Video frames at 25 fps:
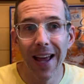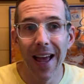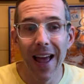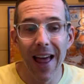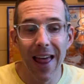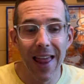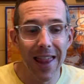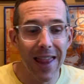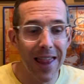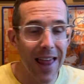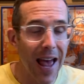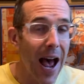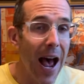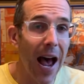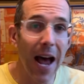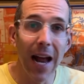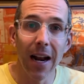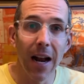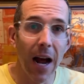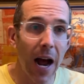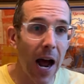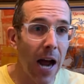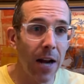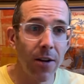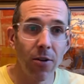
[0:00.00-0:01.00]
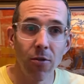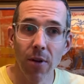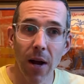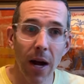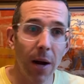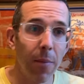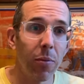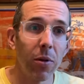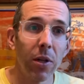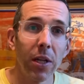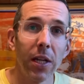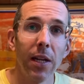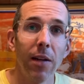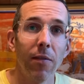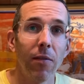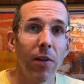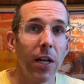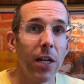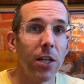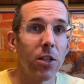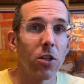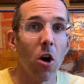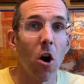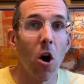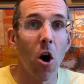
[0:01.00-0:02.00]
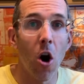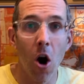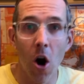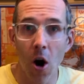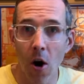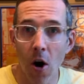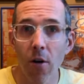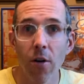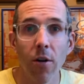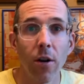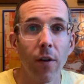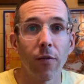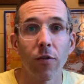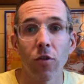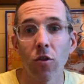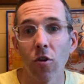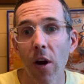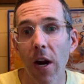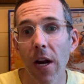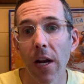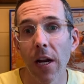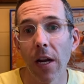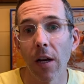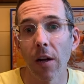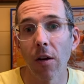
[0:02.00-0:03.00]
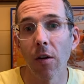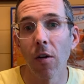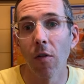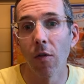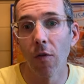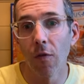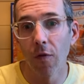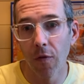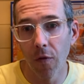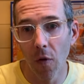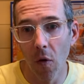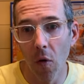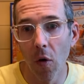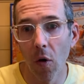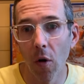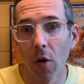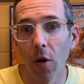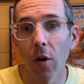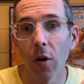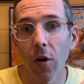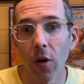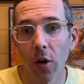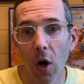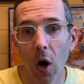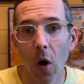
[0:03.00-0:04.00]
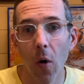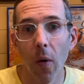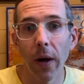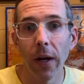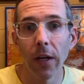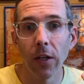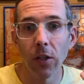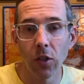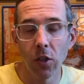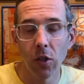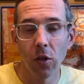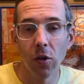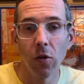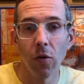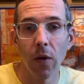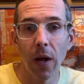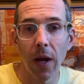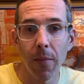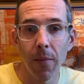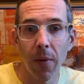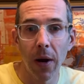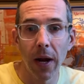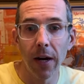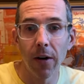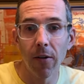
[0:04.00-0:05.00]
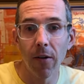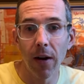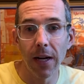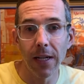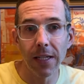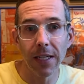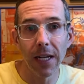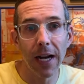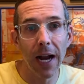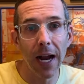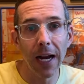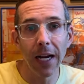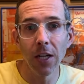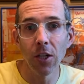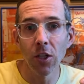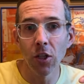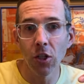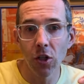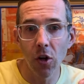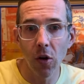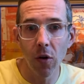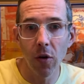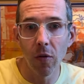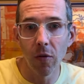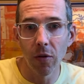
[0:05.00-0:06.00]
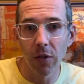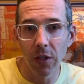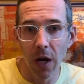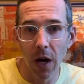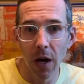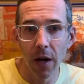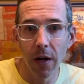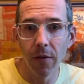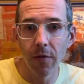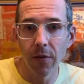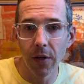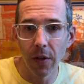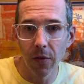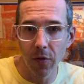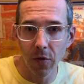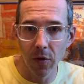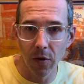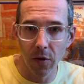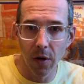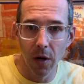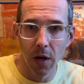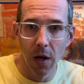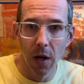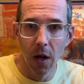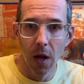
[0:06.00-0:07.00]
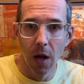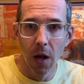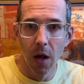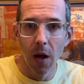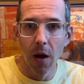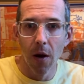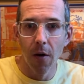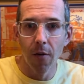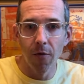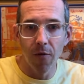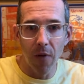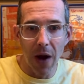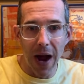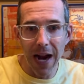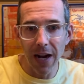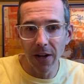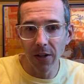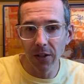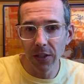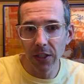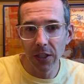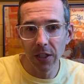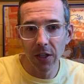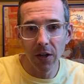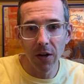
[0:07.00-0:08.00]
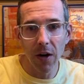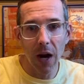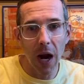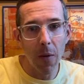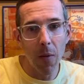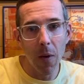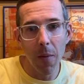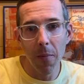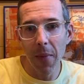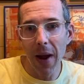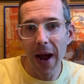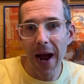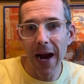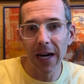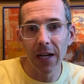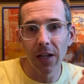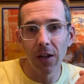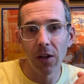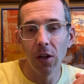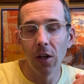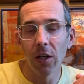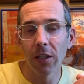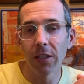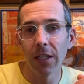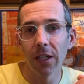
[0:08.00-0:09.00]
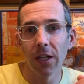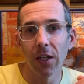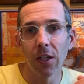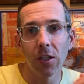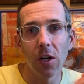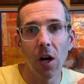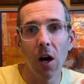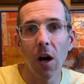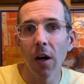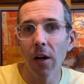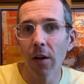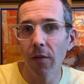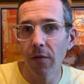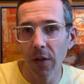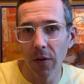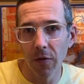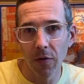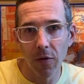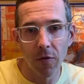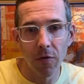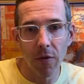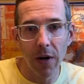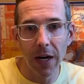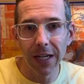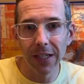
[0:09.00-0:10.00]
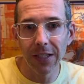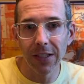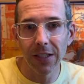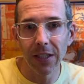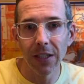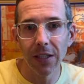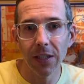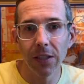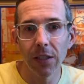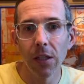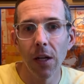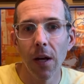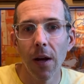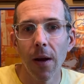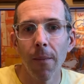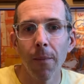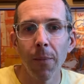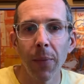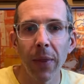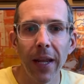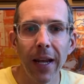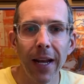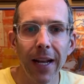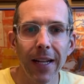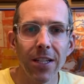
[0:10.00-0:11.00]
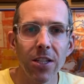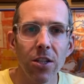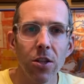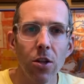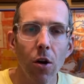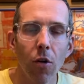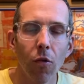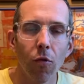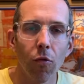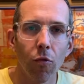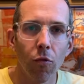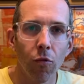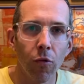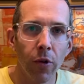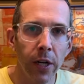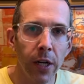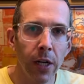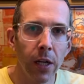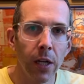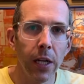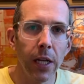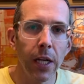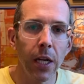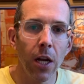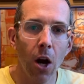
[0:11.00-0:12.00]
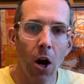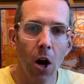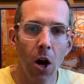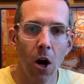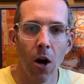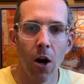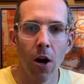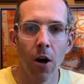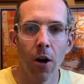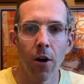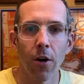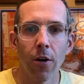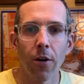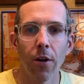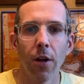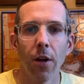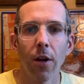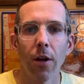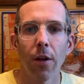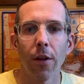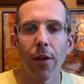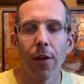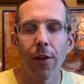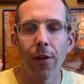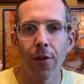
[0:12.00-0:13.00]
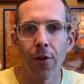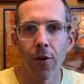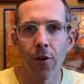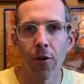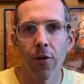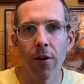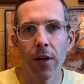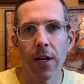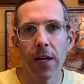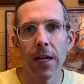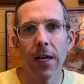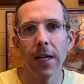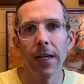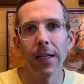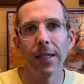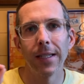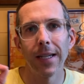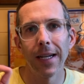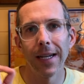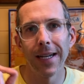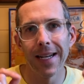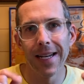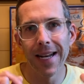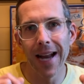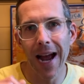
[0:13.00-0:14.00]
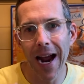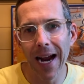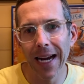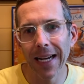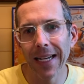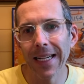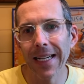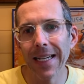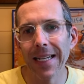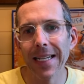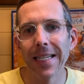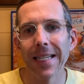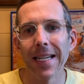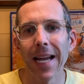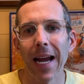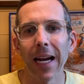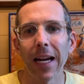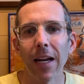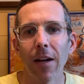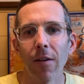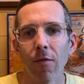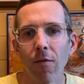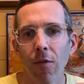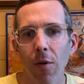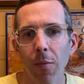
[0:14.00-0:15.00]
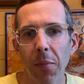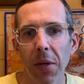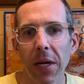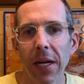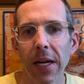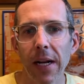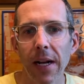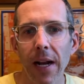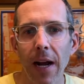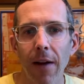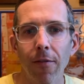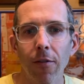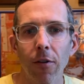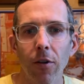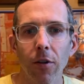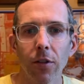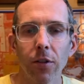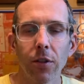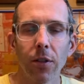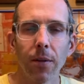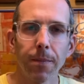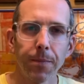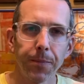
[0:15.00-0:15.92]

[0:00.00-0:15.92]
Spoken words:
That, I do not believe, is hard enough training for going to a bike race. And I can show you a ton of different files here. I went back and looked at a ton of different races. It's the really hard 30 to 90 second repeated efforts.